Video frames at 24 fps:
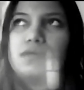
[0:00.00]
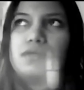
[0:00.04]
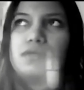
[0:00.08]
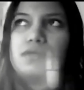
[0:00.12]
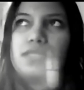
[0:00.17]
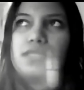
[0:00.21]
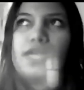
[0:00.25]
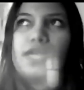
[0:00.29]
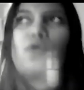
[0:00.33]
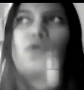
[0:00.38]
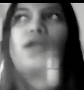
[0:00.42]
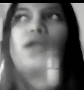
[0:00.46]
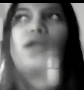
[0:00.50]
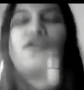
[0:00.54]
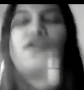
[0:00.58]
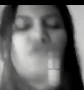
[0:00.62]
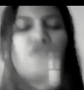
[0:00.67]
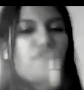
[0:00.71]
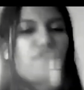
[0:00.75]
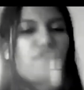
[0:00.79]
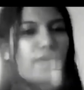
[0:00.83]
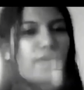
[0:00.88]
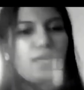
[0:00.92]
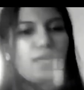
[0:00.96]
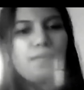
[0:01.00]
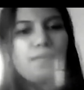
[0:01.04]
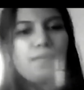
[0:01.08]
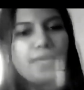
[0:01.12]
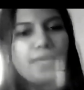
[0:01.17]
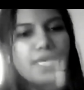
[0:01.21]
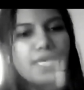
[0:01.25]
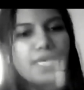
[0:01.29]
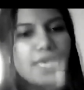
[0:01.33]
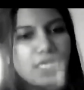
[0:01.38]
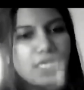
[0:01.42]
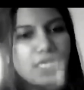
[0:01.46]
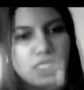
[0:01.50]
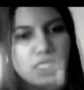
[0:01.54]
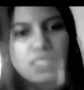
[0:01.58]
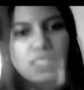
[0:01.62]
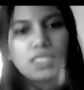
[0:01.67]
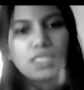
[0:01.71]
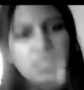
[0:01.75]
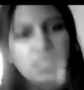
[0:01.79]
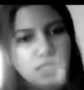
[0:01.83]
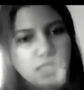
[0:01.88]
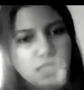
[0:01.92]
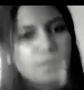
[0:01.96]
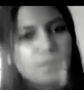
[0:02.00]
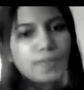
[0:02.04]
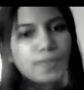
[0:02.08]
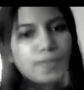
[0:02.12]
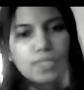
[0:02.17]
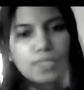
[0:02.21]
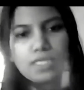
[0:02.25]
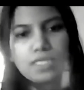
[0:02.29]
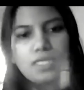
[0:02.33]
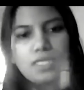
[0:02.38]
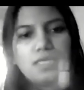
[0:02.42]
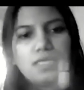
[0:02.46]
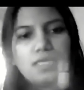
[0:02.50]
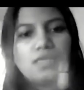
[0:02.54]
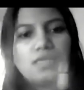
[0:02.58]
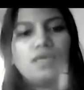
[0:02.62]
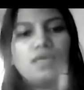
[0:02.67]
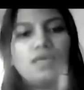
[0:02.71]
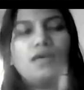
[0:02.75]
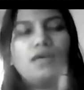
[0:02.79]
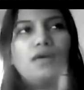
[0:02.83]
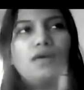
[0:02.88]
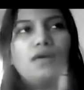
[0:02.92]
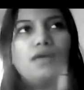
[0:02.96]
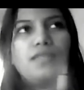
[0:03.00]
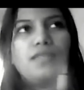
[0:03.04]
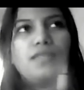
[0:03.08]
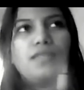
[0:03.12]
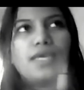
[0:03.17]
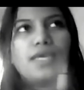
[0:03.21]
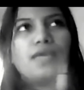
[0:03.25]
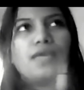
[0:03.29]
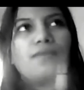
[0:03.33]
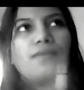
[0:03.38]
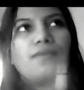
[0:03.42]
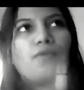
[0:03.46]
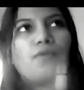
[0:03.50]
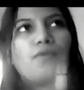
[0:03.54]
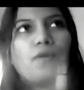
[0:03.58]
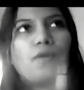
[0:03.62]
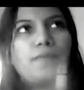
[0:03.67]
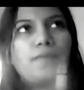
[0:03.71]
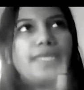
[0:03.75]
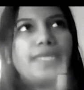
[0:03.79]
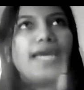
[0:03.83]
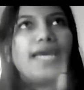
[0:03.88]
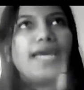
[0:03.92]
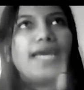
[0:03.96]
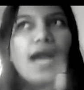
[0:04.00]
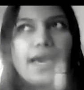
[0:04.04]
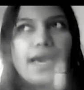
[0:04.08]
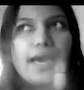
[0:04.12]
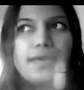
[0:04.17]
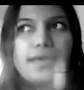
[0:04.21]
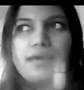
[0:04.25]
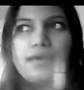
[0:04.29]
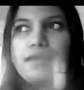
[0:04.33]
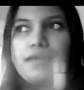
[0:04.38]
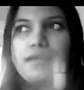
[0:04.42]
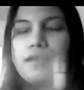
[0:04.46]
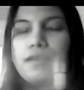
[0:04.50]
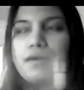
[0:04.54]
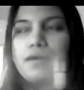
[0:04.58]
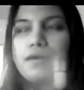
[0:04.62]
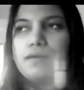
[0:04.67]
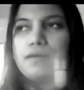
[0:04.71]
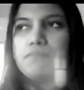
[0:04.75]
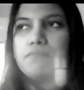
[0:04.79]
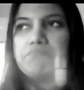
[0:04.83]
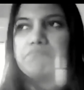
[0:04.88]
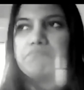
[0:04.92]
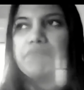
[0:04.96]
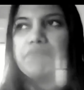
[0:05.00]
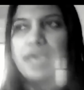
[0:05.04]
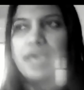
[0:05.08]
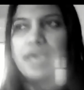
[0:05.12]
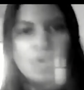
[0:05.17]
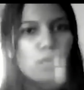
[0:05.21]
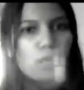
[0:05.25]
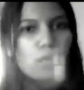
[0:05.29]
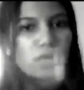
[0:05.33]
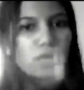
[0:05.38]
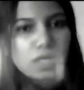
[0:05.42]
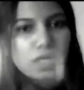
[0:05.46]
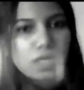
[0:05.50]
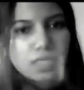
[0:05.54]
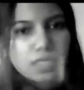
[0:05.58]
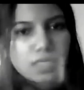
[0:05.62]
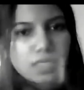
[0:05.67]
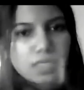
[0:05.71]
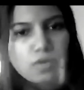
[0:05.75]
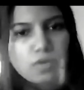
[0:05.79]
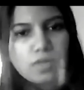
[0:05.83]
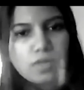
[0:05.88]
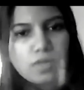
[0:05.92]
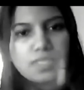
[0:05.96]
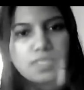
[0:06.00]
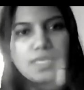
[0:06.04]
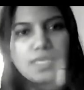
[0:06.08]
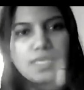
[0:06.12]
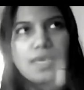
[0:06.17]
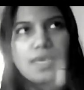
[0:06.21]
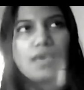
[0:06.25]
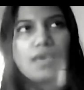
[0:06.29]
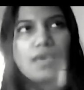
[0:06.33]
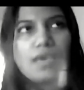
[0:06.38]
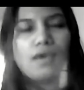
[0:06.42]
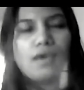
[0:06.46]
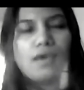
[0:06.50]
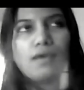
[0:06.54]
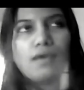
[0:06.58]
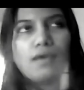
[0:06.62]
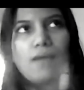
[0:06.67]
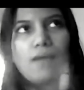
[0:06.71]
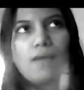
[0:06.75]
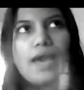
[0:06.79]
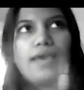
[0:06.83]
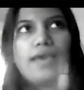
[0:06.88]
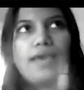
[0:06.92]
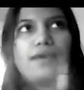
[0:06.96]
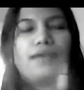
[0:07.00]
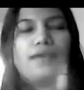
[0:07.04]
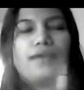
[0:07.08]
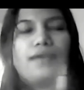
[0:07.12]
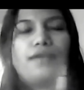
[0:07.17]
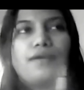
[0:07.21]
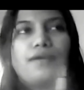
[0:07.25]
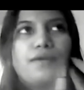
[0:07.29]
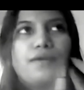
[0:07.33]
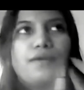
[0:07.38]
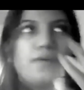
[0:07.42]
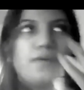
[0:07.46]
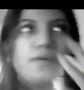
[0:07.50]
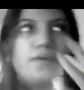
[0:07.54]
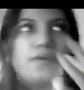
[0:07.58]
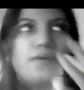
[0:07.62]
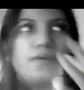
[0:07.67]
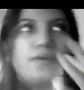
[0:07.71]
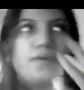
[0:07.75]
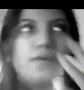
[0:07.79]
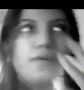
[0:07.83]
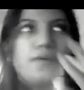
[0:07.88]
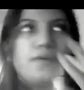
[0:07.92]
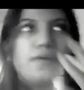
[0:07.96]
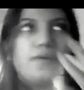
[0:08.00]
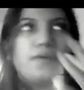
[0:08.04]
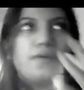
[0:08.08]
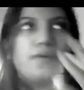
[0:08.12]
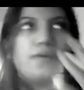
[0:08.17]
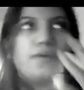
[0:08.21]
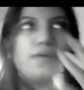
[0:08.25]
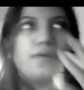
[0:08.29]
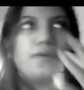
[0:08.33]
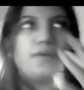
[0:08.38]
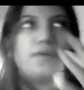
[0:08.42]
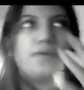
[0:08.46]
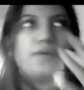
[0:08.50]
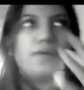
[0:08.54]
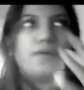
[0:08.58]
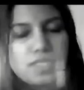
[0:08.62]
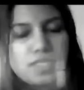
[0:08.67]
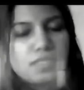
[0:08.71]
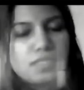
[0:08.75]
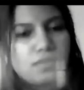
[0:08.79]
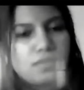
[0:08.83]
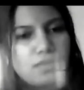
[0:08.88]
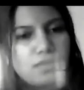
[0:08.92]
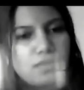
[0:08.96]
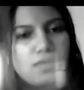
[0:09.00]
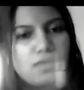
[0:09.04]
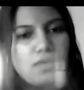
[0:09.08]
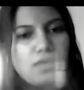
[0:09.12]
they don't have to find big agencies per se. They can probably hire gig workers, or say hire freelancers